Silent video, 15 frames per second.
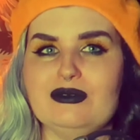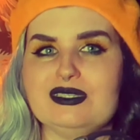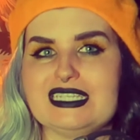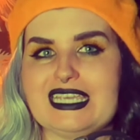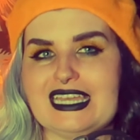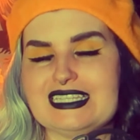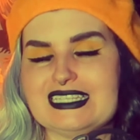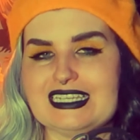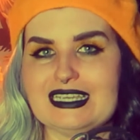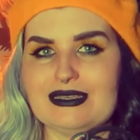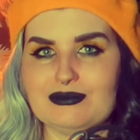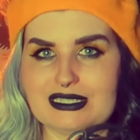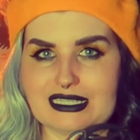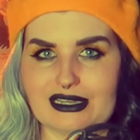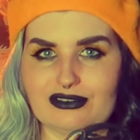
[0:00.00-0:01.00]
was getting
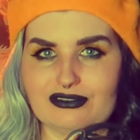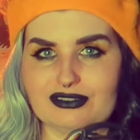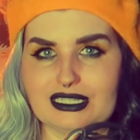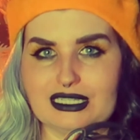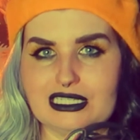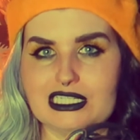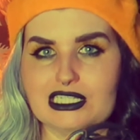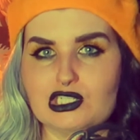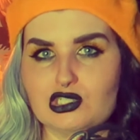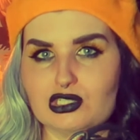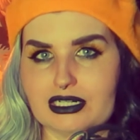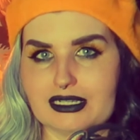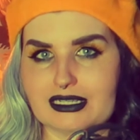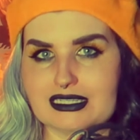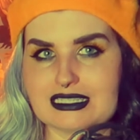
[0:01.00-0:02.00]
himself into
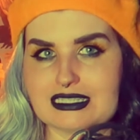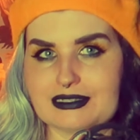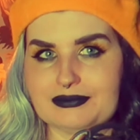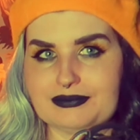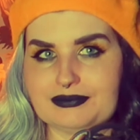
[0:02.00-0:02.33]
drugs.